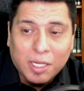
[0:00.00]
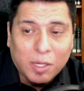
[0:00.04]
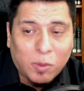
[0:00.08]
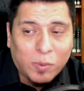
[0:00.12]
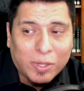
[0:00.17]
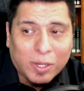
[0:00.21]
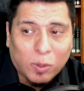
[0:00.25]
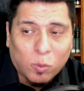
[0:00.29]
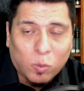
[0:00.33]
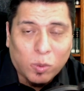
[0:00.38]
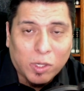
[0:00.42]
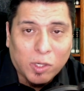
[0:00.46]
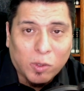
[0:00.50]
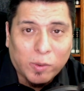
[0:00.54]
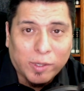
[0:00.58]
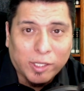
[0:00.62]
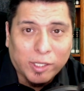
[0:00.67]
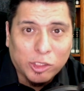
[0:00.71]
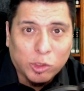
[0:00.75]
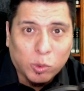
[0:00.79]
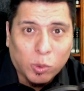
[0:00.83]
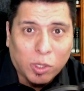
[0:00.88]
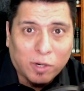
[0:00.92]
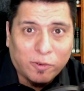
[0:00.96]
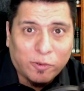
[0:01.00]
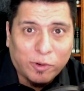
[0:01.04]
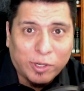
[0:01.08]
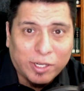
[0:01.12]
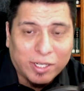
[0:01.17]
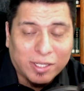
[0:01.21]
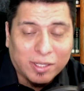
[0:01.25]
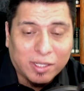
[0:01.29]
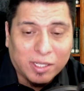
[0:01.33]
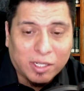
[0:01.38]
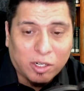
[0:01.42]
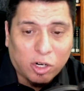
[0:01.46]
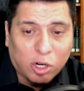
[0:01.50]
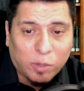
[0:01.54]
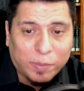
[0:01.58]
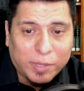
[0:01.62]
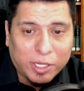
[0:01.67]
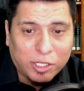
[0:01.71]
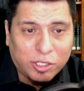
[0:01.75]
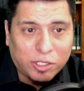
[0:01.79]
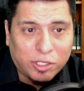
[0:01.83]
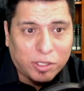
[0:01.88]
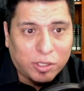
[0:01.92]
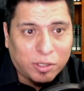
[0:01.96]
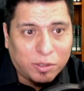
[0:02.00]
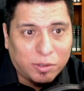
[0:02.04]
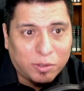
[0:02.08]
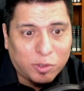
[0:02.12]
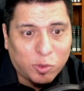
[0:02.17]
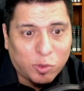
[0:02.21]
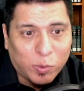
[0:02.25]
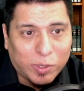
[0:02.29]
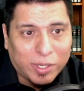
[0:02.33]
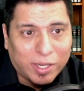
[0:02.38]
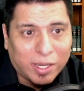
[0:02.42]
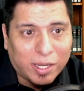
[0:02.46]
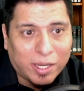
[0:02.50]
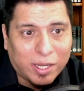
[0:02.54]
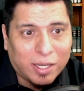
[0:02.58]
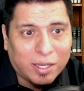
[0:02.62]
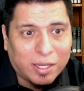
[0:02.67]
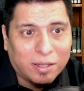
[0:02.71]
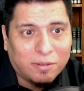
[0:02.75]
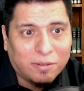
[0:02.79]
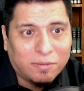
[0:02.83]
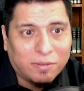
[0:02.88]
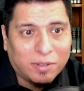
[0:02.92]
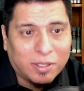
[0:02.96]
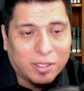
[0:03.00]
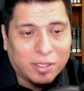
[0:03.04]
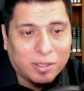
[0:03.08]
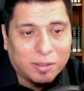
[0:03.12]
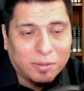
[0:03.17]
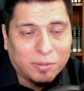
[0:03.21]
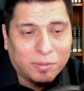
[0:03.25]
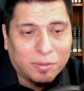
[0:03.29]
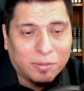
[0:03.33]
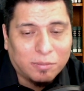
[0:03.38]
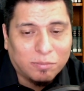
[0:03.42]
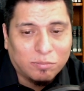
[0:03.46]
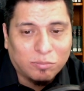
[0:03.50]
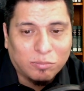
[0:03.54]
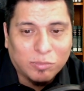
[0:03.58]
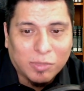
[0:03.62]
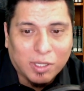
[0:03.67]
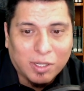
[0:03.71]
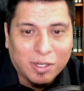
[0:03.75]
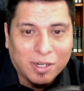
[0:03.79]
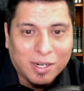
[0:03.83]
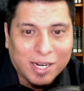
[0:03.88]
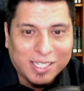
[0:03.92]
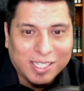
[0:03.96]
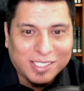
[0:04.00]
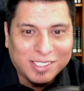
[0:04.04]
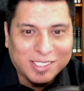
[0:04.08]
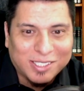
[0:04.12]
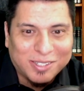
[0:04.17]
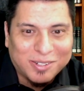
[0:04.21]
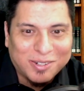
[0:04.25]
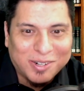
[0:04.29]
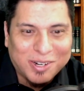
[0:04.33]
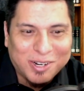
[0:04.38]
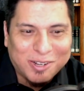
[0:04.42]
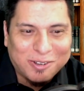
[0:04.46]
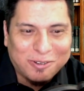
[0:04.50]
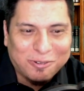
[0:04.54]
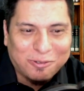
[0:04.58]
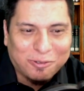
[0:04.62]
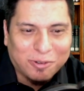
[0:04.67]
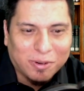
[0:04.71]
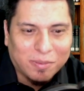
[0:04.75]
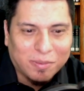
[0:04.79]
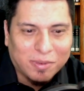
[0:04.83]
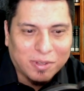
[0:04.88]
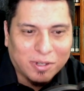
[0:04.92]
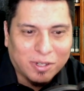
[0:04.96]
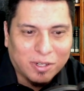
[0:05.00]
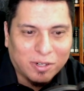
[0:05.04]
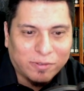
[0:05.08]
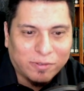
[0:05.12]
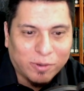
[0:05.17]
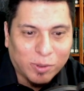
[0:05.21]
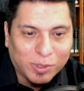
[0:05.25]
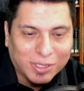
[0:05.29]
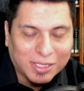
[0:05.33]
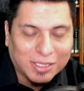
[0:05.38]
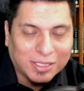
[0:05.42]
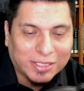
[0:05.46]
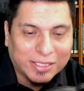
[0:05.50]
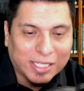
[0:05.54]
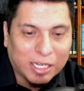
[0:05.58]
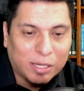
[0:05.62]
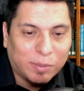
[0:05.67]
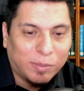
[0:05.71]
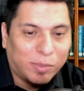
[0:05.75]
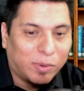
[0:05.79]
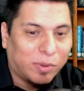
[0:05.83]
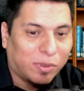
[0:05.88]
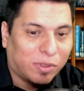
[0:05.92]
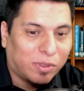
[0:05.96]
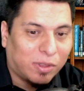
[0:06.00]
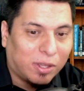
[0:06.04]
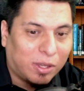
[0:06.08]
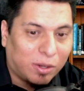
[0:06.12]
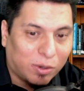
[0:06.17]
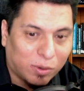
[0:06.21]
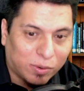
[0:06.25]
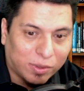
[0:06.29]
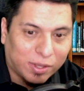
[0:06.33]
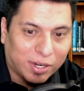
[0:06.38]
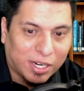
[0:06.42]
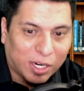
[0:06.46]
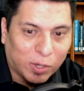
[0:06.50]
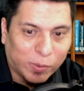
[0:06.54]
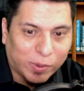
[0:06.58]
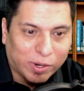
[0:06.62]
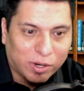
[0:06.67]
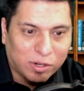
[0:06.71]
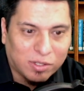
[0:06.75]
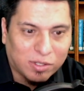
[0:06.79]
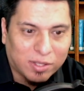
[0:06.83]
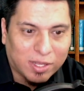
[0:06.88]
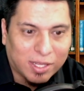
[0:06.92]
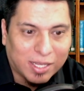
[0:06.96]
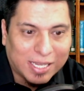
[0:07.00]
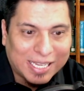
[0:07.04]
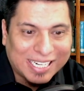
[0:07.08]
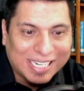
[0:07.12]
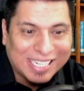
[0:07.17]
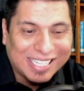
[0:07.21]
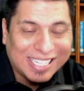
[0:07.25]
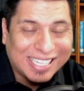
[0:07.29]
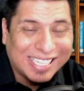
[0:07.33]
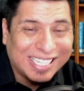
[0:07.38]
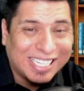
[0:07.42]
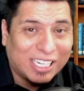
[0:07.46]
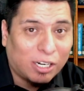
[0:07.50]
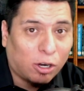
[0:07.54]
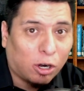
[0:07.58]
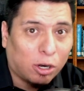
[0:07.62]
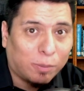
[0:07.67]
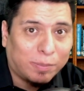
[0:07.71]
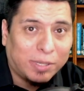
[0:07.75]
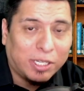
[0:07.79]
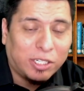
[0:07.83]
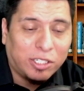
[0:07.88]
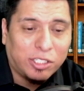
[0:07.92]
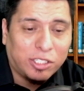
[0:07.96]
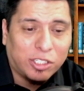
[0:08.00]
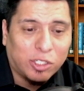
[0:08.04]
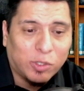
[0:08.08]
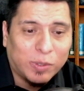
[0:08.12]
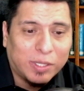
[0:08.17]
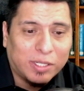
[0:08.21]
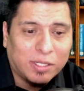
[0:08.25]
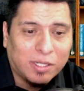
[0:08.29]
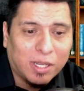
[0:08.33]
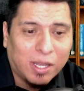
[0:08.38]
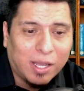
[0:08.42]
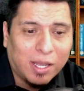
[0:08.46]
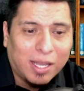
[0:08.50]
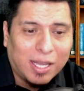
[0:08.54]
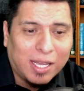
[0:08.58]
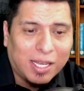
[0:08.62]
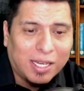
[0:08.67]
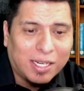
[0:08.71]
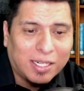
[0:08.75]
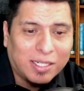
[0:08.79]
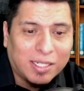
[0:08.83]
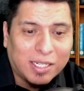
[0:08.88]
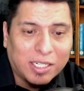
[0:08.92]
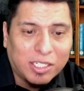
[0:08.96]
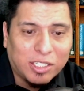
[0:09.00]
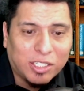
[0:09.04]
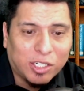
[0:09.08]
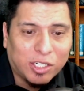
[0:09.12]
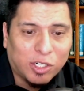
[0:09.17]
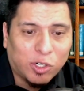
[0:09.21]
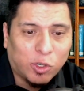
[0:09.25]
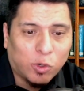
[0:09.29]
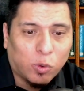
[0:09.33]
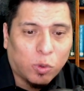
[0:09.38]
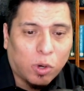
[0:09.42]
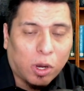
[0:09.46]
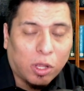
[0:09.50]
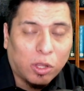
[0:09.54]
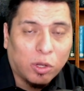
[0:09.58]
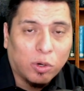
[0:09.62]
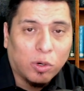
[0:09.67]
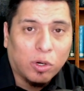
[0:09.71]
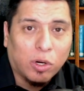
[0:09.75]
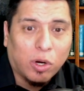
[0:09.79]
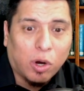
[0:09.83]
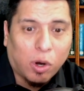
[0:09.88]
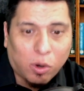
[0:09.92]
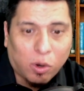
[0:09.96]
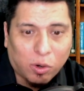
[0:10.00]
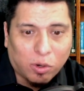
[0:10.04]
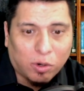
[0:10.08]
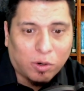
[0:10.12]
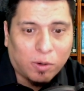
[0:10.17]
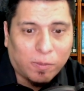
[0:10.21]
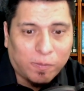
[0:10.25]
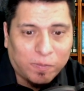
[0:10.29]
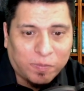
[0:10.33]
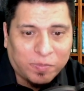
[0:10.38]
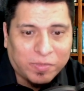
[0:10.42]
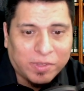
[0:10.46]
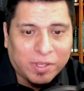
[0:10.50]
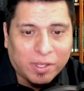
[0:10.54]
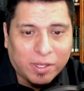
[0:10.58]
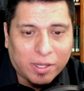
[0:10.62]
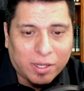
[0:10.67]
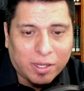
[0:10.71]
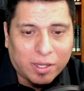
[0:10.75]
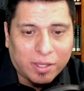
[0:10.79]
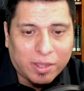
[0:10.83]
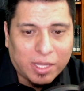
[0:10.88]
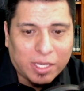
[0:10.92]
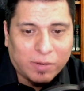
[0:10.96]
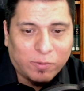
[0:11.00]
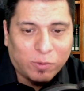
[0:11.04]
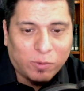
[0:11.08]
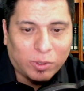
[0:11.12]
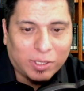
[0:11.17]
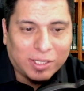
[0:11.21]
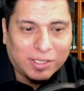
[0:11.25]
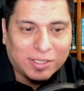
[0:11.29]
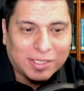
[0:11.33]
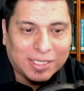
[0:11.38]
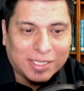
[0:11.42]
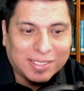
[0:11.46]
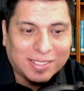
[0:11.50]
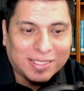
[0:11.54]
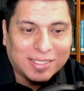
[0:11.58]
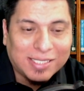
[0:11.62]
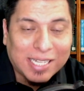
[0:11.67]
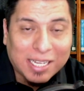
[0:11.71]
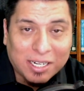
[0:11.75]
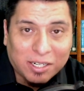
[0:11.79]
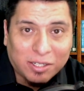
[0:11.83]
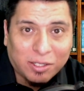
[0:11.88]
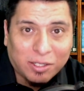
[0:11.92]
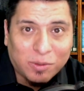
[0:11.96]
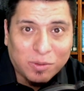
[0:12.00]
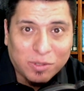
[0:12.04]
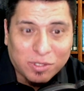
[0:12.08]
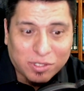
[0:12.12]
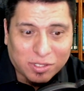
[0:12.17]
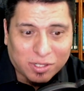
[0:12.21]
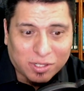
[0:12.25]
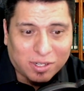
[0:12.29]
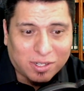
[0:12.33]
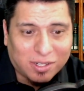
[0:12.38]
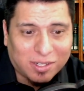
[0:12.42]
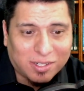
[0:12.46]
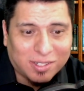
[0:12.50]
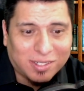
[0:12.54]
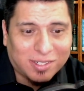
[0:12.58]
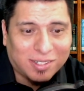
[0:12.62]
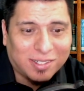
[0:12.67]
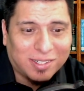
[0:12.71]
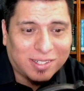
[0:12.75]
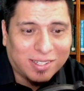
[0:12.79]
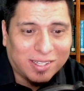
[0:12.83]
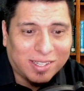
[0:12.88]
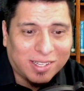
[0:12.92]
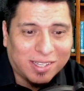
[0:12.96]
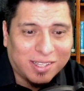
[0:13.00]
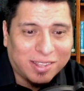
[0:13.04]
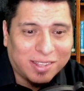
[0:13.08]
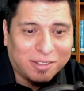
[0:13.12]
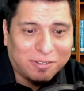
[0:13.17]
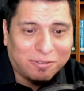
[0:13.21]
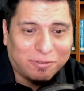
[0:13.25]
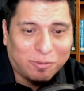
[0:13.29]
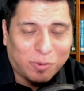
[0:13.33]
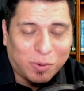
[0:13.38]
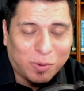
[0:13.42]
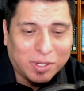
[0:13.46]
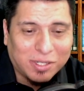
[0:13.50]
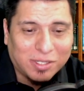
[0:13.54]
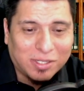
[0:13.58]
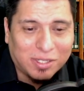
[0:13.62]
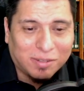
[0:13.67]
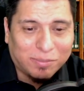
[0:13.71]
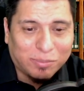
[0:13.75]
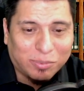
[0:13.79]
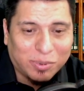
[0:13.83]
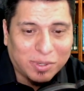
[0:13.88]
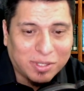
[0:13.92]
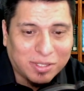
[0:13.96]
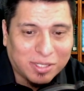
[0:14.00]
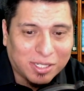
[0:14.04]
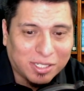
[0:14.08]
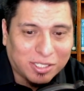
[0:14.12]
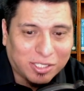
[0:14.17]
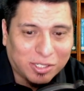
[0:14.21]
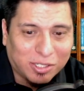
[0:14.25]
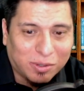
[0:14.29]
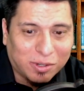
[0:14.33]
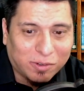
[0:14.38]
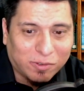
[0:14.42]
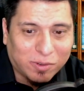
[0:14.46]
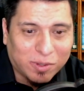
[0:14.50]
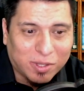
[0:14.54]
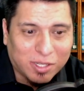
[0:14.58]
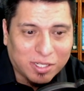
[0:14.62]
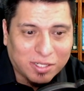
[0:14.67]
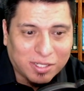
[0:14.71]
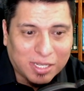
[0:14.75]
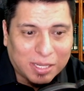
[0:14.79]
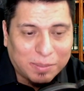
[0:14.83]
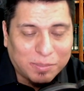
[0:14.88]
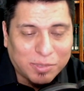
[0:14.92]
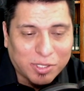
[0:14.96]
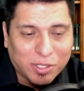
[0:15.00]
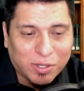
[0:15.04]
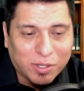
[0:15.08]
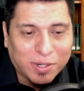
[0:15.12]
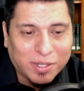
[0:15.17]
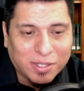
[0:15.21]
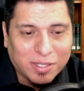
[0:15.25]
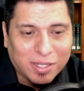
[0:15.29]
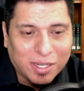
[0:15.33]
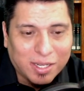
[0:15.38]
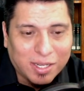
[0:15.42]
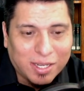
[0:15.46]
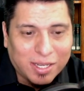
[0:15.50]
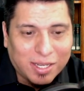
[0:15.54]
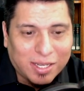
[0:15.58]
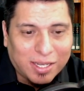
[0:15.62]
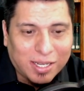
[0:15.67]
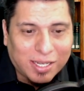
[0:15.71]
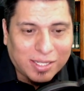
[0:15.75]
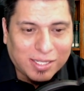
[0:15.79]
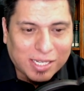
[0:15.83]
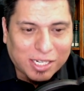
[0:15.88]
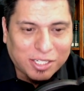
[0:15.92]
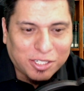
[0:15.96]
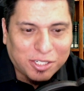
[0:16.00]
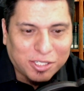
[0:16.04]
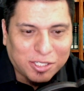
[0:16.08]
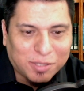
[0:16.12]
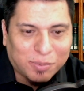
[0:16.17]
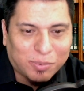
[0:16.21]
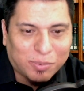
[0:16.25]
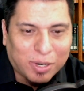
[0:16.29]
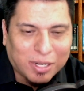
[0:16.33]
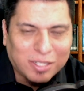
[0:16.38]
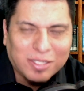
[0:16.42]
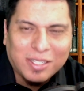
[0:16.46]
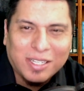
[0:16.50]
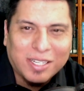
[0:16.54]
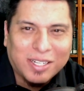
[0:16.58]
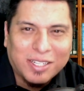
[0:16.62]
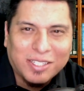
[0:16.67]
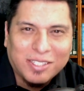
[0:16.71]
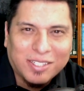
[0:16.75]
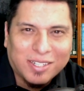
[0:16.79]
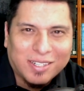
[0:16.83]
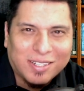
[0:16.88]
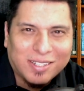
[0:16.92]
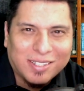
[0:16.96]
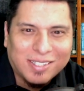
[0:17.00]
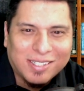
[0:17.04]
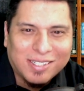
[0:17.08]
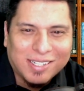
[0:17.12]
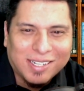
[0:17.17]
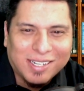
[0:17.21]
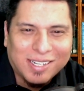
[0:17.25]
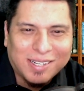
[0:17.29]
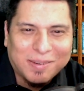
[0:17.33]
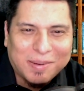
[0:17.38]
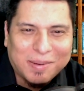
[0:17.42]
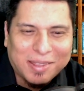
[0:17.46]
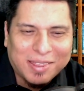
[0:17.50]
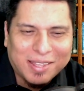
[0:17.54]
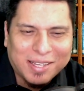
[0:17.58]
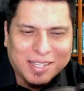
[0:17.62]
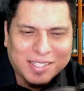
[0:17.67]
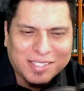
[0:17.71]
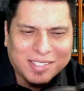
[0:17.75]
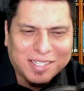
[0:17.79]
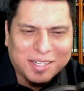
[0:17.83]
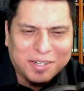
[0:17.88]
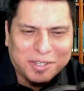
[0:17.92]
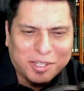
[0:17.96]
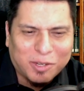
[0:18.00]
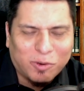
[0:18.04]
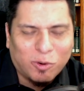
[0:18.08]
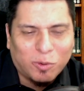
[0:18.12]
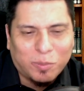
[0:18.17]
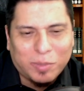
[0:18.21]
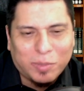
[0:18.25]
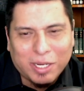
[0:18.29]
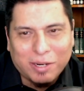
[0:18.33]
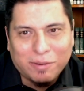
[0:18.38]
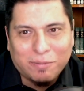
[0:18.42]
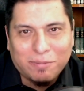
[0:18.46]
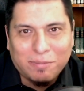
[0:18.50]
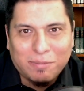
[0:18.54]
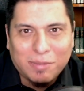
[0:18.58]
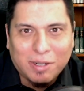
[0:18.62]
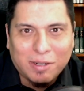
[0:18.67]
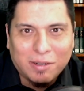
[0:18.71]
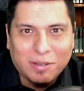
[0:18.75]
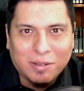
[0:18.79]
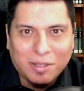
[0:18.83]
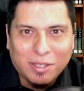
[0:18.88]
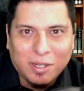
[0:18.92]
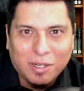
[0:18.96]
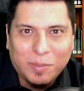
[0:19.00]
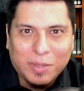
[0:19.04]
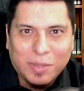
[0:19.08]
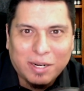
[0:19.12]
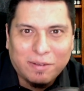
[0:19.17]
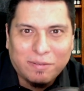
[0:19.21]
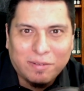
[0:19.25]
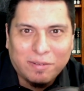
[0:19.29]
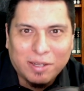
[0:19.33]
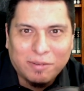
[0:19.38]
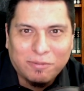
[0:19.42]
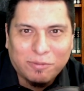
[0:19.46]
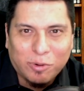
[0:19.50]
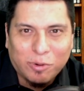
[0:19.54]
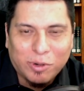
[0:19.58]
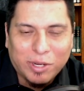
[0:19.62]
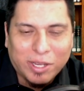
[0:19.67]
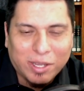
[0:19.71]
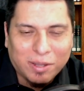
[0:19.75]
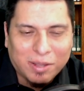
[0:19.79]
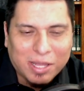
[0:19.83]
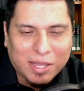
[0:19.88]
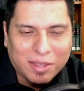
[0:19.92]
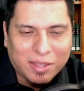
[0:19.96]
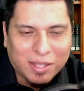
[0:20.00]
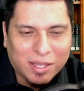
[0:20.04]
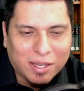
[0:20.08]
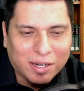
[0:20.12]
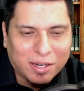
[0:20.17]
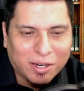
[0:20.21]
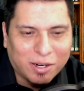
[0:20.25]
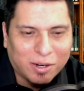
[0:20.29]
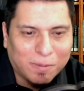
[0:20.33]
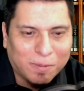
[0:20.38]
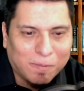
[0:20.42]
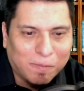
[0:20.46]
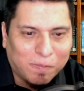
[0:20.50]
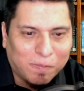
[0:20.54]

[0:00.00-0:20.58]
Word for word: we got one quick story for you in Lit RPG News. We have uh, a nice little note from the good folks at Sound Booth Theater, the narrators of the hit Lit RPG series, Dungeon Crawler Carl. Uh, they've released a standalone song and the voice of Princess Donut from the same series. It's actually a surprisingly good song. Uh, I think it's kind of cute. We'll play a little bit of it for you at the end here.